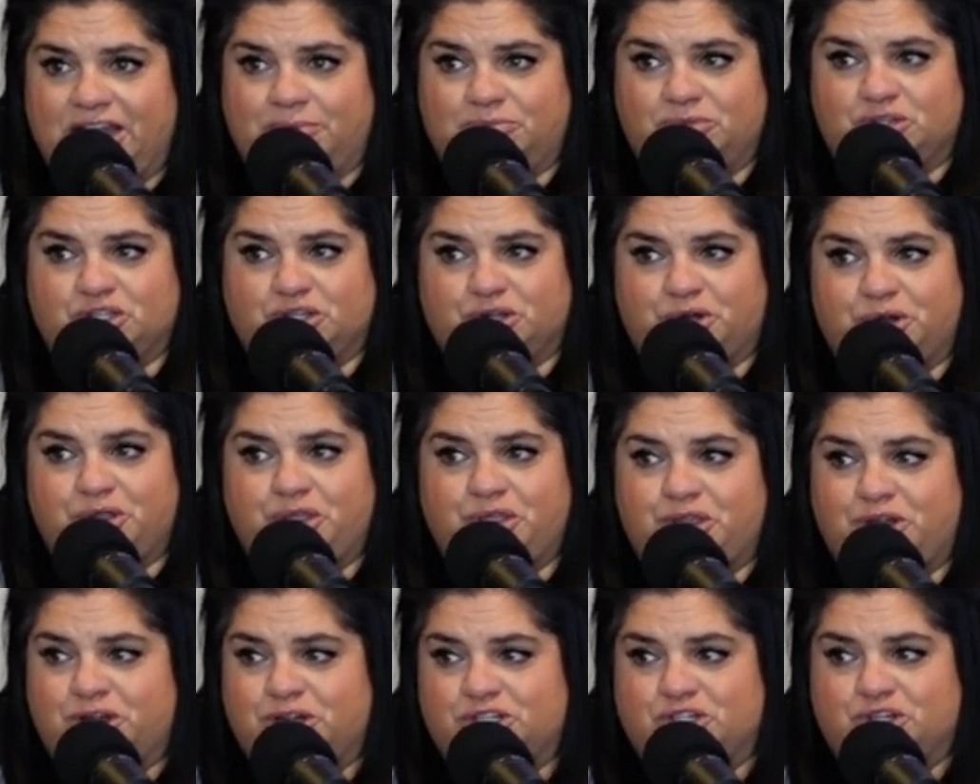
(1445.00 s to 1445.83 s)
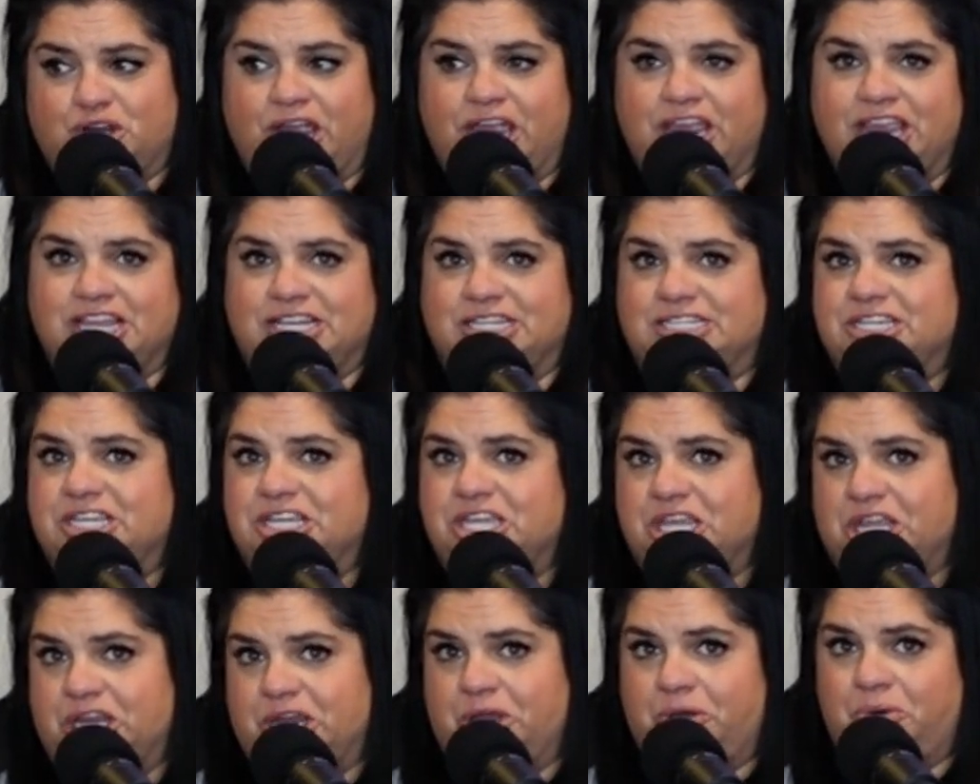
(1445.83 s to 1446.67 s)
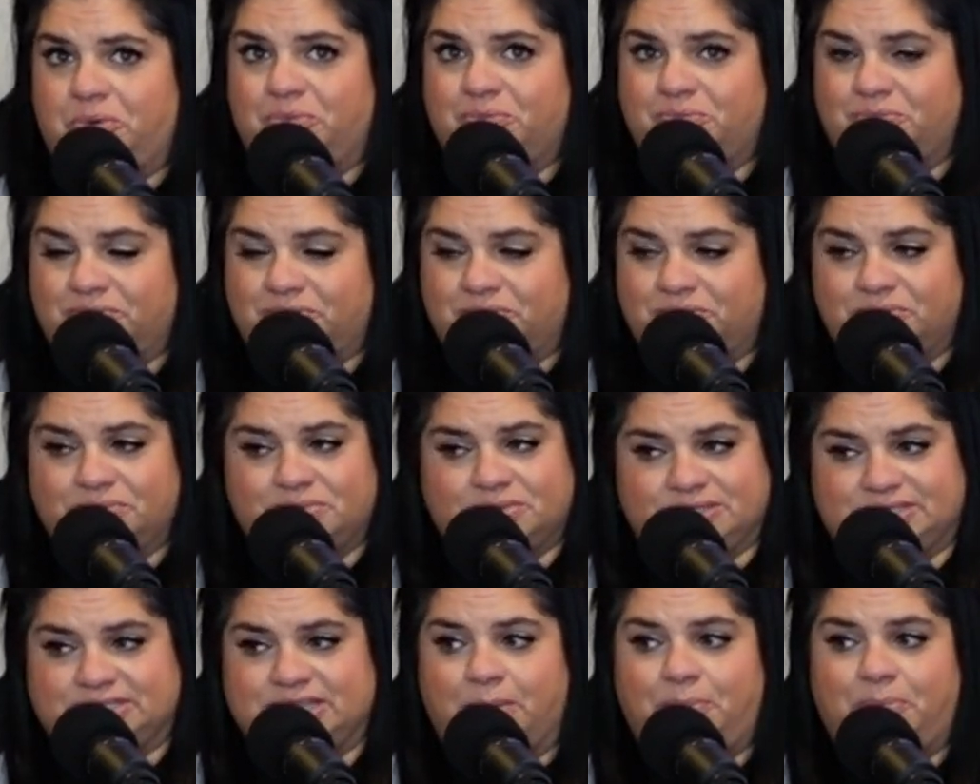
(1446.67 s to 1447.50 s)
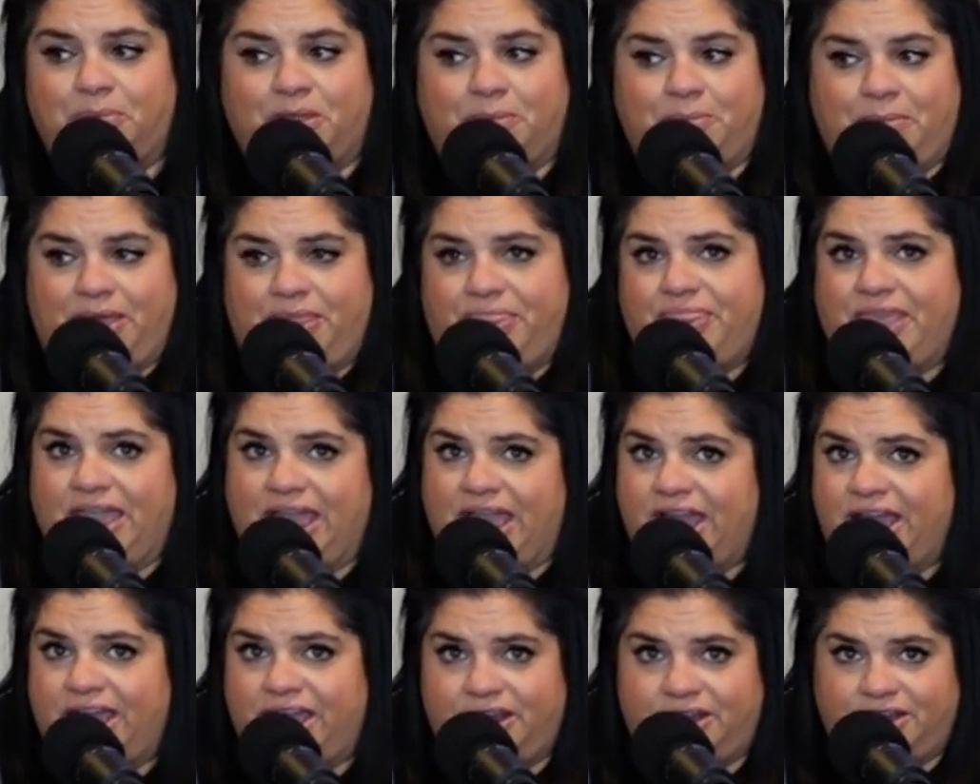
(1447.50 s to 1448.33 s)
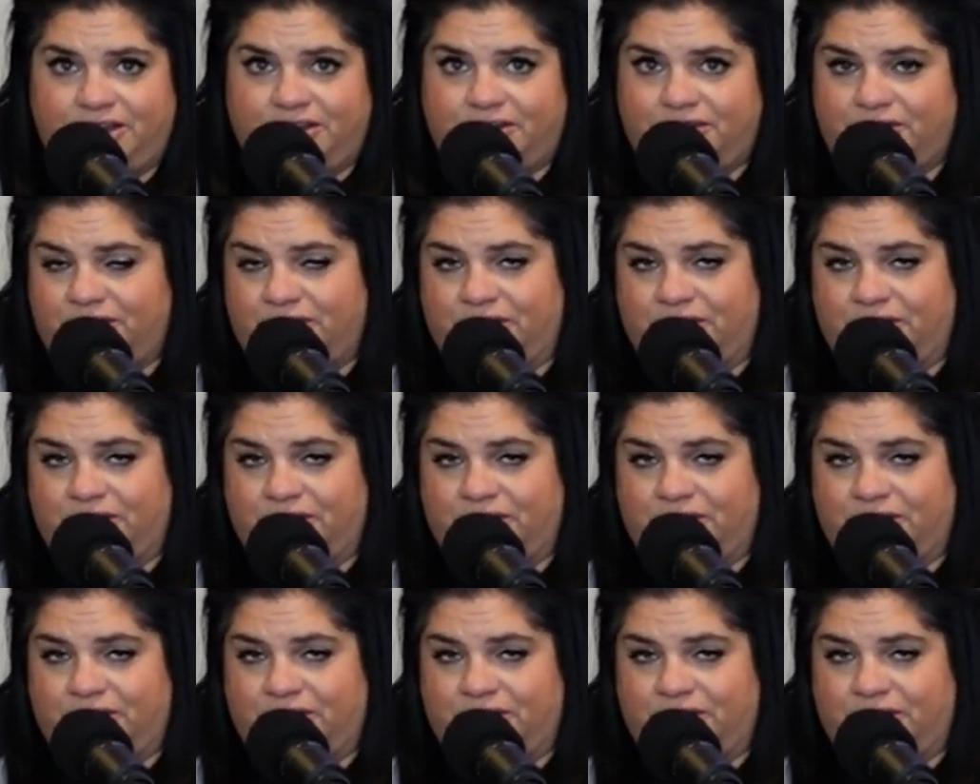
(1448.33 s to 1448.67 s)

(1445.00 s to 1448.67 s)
And I'm sure they're trying to, supplement that.